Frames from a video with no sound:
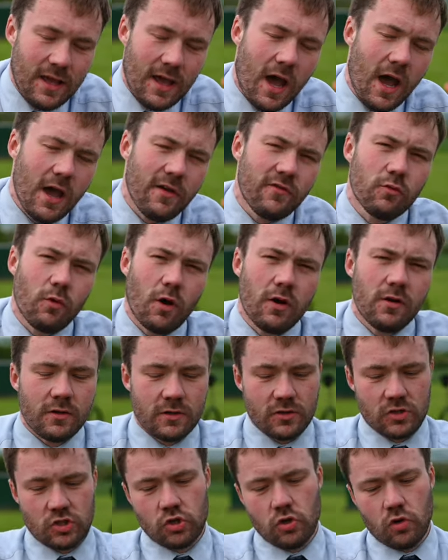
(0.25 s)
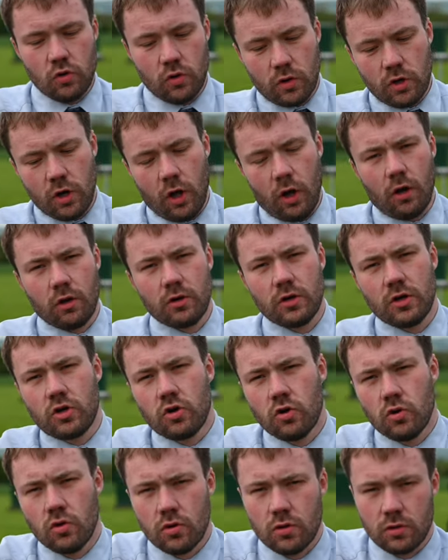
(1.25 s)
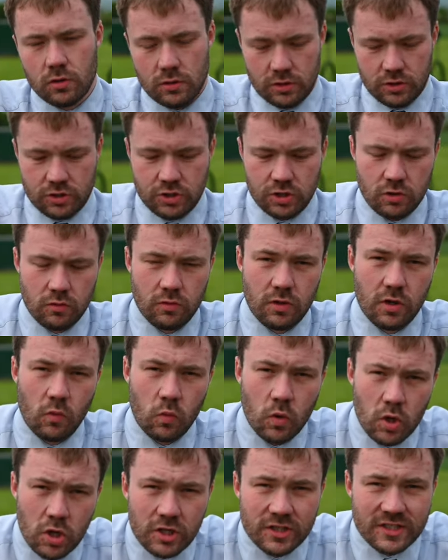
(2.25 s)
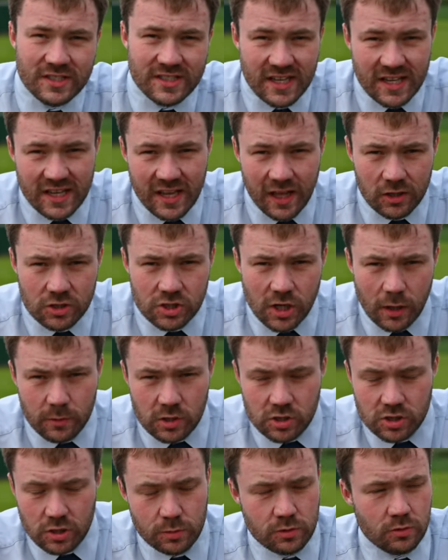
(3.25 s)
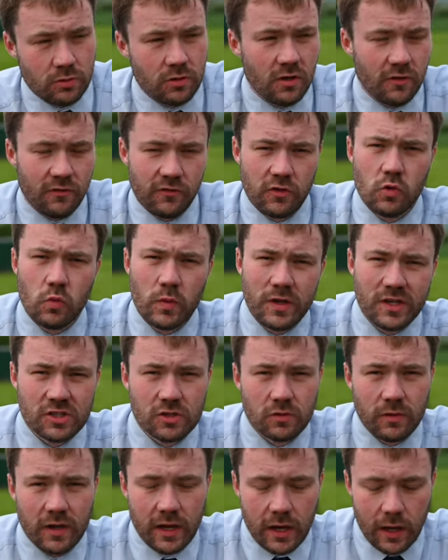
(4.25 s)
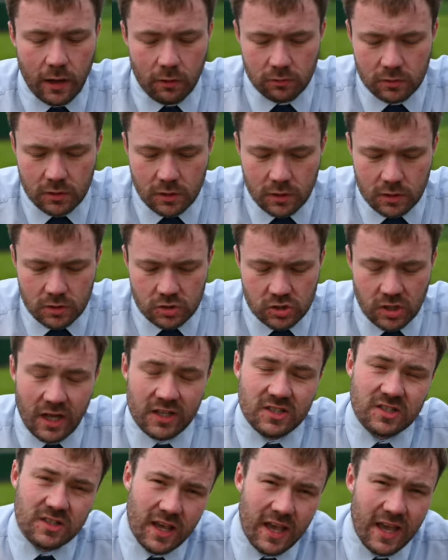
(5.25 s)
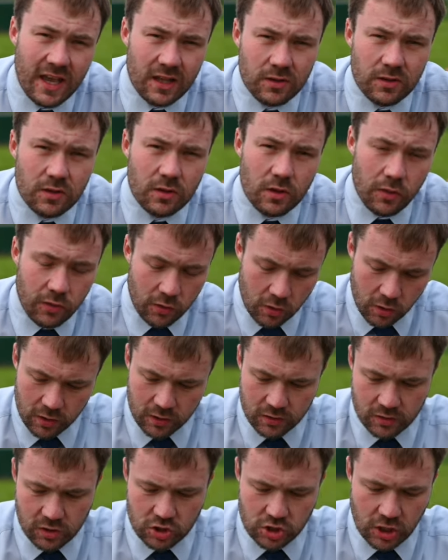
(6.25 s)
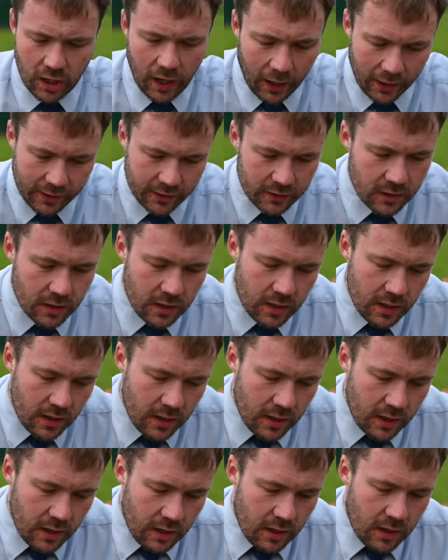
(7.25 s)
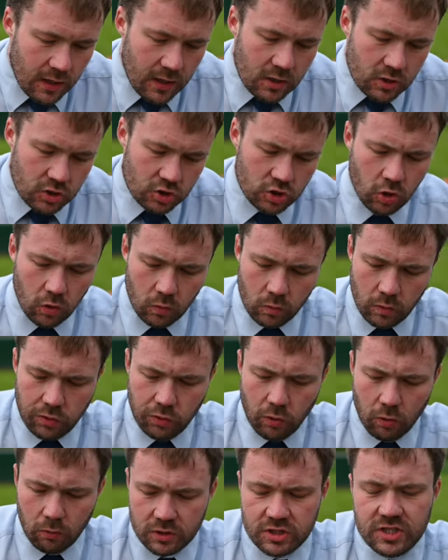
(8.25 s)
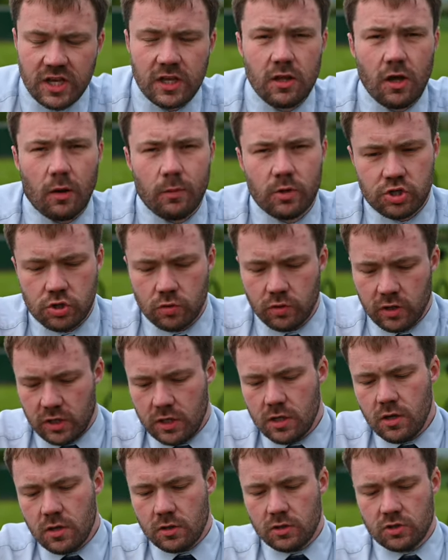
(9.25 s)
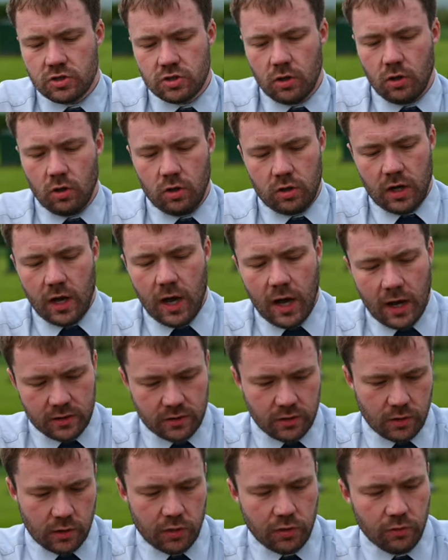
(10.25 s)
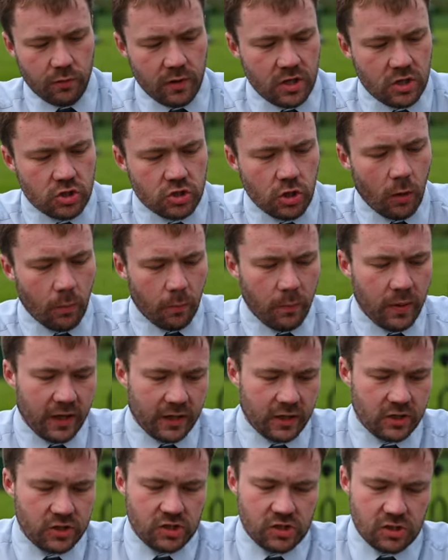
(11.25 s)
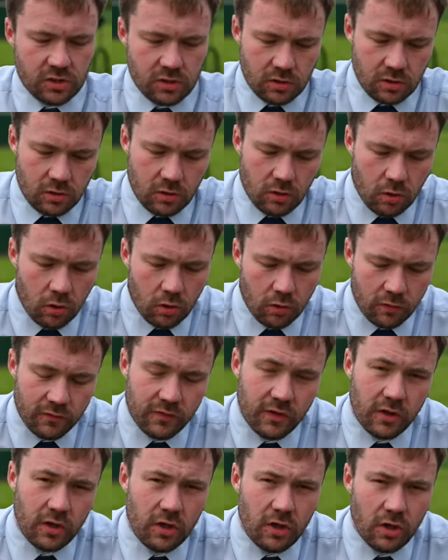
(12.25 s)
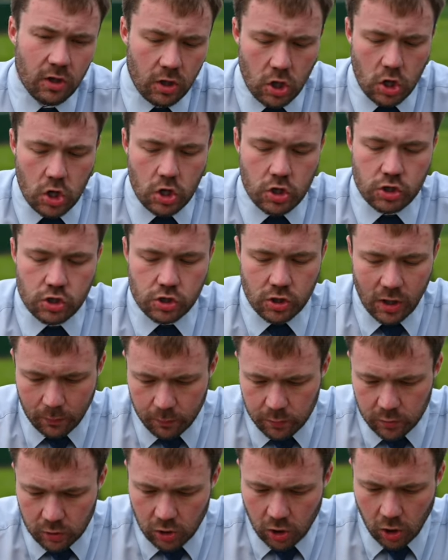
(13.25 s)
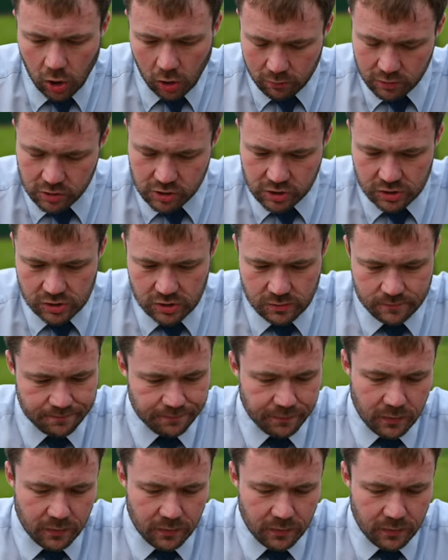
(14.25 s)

Hi everyone. So not long to go to the World DTL Championships, only a few weeks away now. So that's the 8th to the 13th of July. So we thought we'd take the opportunity to look at three top picks of the trap cartridges.